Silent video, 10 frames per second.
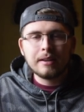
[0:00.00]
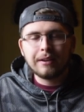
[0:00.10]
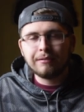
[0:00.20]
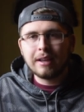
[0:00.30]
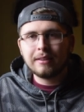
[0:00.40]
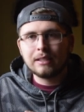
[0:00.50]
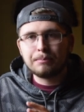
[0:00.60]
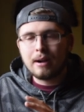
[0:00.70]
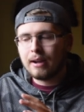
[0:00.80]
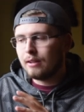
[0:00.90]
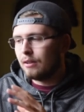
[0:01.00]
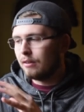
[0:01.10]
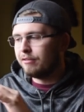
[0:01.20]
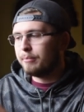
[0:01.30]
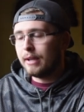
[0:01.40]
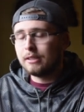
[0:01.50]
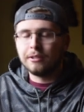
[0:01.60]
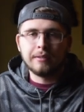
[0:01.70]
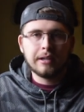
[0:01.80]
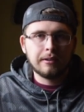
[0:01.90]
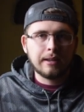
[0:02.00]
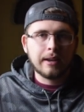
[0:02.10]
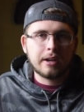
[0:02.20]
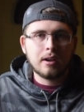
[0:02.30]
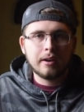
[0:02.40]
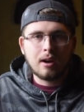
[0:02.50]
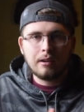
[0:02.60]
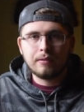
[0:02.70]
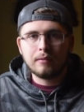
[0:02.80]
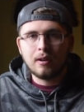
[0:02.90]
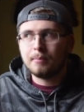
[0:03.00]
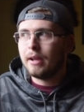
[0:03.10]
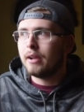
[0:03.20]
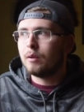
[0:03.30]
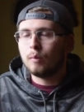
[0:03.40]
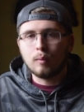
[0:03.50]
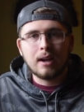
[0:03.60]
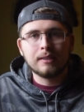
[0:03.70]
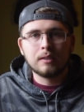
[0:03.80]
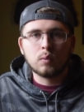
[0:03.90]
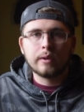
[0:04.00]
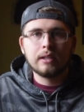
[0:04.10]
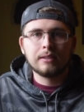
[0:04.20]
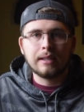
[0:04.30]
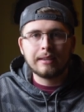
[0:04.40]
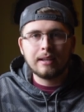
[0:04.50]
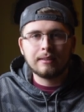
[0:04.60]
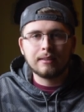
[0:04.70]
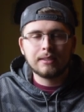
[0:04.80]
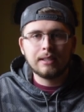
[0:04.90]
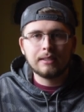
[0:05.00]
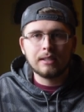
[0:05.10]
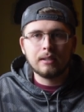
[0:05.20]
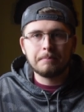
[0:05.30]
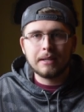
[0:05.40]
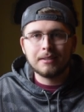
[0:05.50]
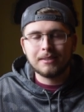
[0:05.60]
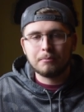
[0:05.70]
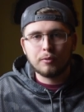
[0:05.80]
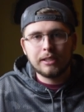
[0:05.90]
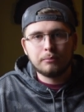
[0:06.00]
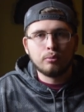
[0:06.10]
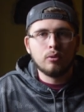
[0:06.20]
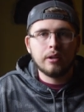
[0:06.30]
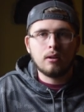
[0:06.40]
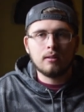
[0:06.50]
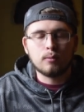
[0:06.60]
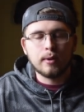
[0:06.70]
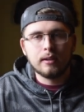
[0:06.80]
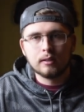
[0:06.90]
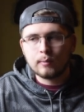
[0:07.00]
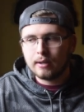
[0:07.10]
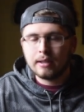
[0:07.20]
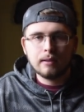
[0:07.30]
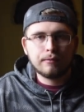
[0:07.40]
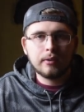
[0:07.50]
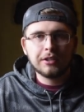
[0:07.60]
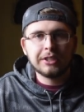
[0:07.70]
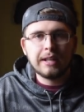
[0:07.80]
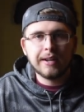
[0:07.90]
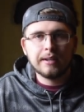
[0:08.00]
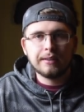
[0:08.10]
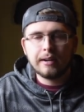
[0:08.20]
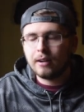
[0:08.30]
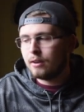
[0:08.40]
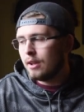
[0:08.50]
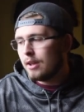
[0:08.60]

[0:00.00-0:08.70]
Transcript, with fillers: Now I've got this pile of baits over here that I cut off of all my rods and reels at the end of the season because I'm re-spooling all the reels, want to get fresh line on there.